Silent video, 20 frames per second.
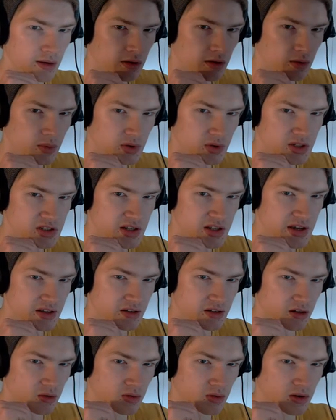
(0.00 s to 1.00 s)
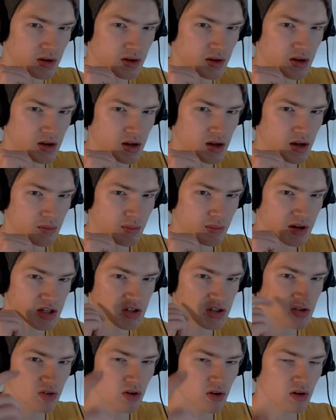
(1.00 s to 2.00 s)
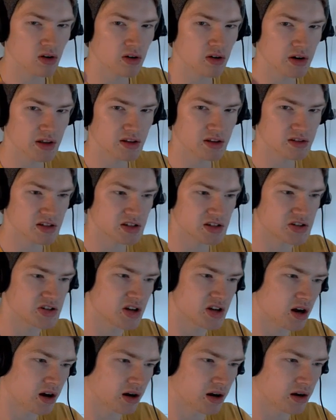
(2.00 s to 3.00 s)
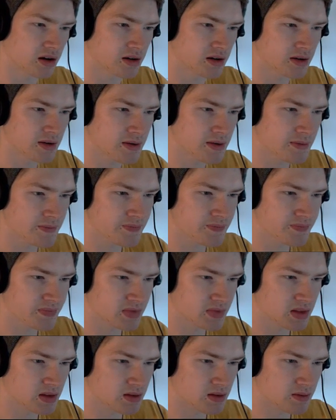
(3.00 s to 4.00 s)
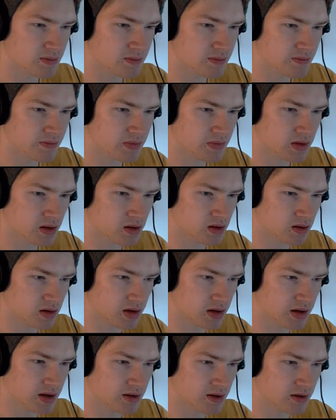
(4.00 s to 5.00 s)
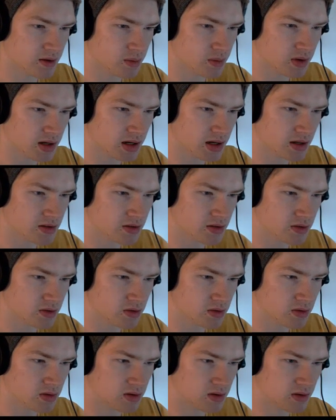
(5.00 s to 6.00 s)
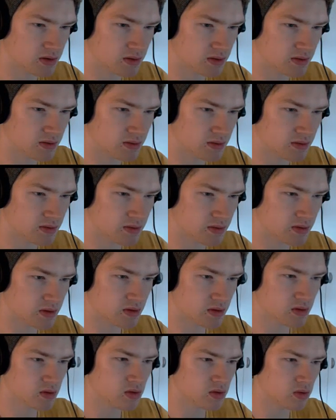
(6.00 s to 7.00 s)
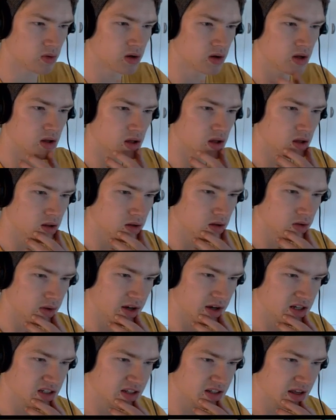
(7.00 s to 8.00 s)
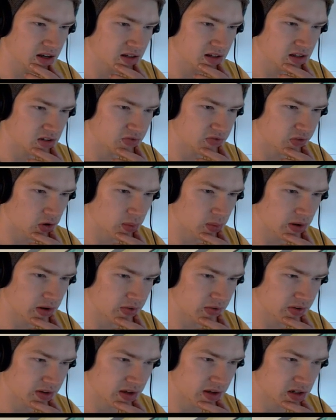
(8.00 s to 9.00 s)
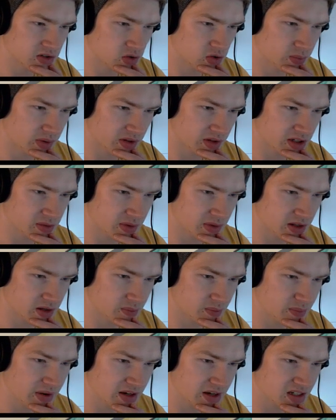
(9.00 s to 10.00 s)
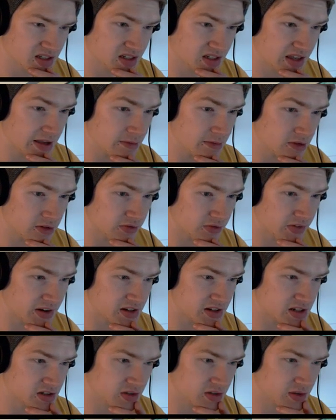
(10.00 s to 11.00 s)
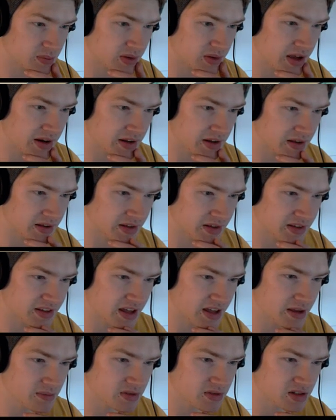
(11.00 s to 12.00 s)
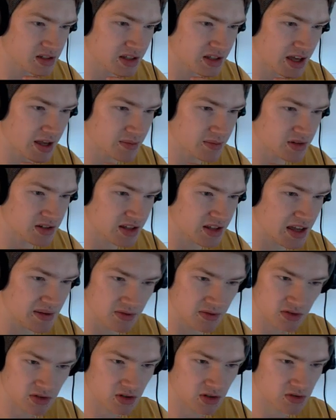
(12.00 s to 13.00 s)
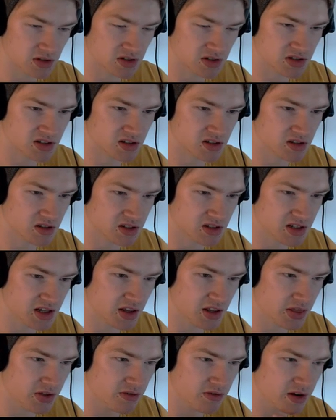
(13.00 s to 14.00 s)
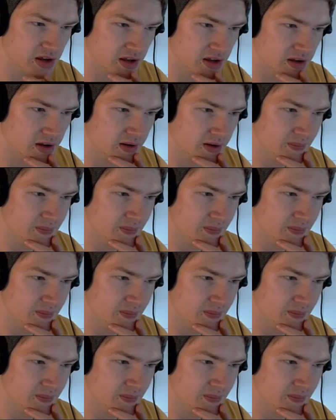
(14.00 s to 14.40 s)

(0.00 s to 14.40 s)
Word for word: will this take though? My strong audience is young. Okay, and would like to. Ooh. To extend this formal invitation to participate in the biggest game convention on the planet. Games, also known as G3.